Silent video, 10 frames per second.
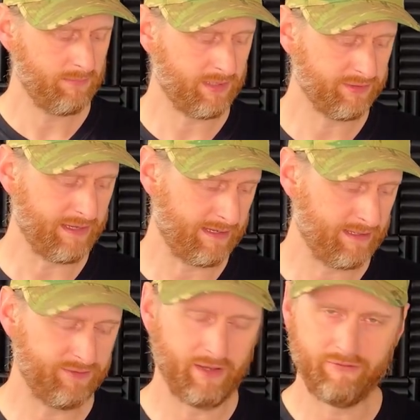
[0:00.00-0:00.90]
because that
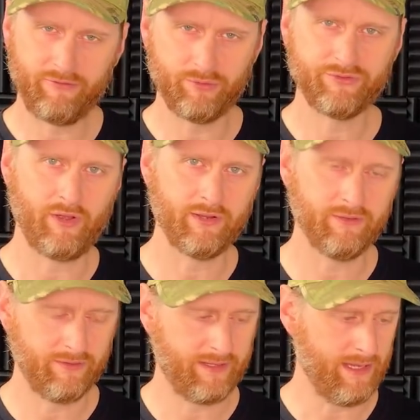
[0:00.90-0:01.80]
gives it a full
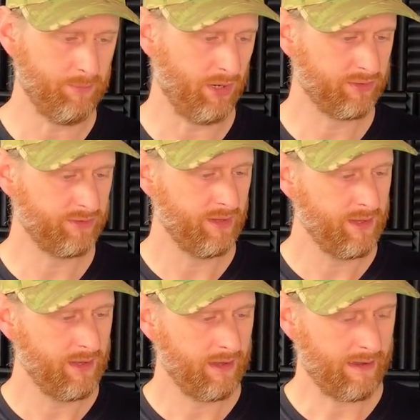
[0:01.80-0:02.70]
cycle of the gearbox,
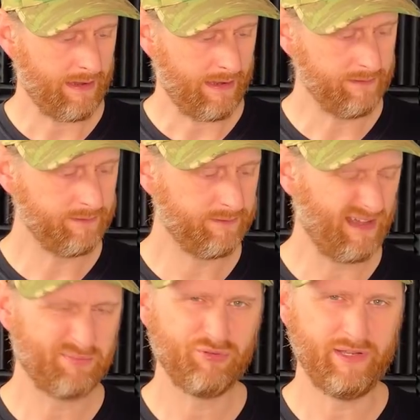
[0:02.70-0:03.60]
and
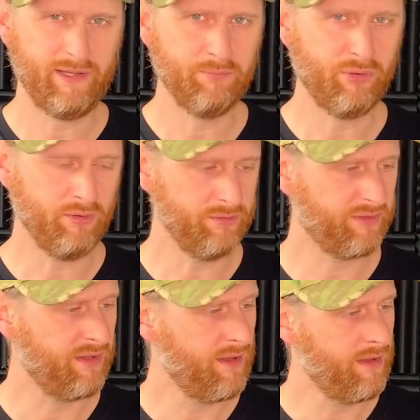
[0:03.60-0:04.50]
that's pretty important.
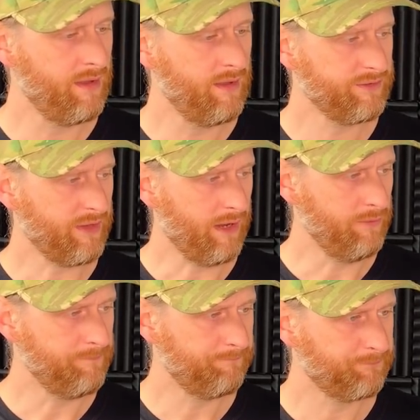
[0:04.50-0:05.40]

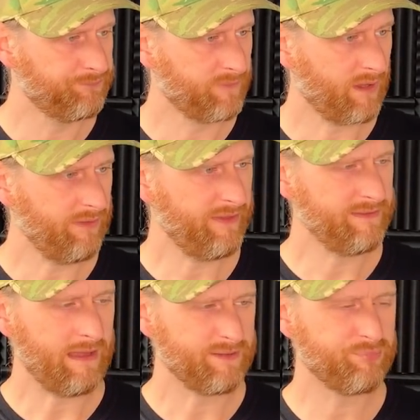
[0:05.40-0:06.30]
So I
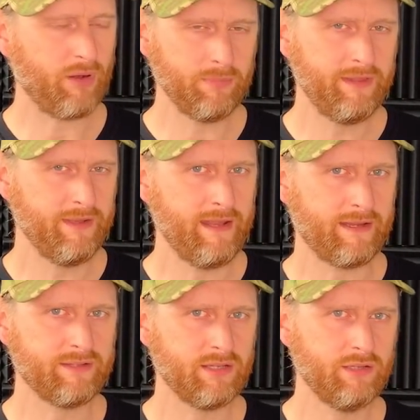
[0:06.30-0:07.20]
think that's probably the
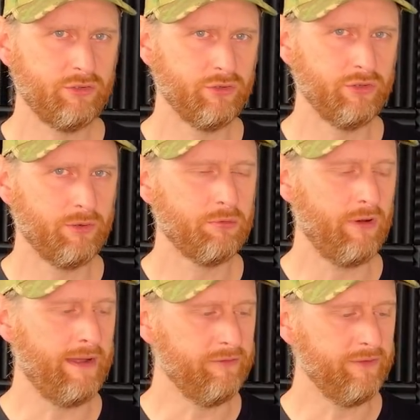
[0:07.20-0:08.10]
next good
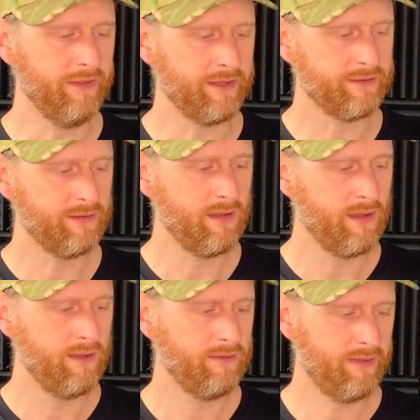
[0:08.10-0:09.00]
upgrade for this.
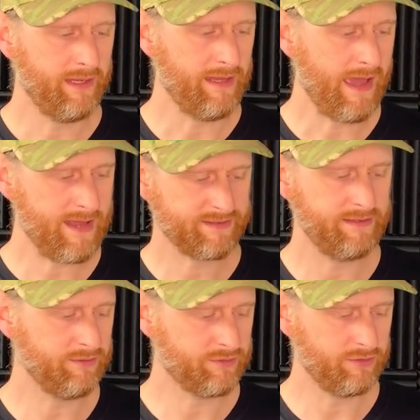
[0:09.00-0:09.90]
The air
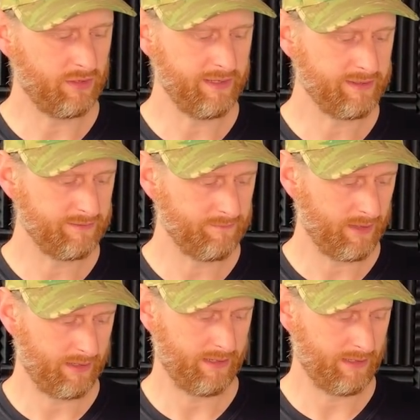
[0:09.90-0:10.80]
seal's good on it.
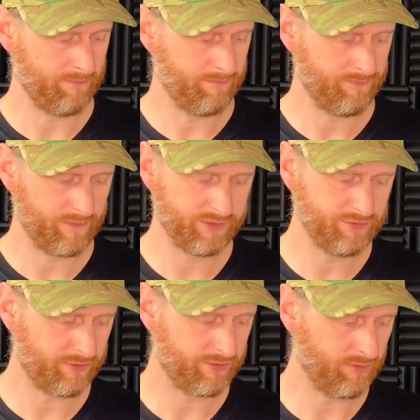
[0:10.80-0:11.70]
There's
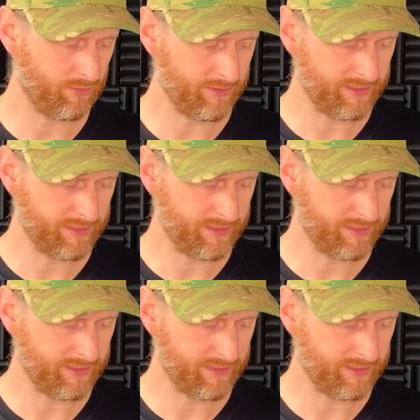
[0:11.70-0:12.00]
nothing wrong with the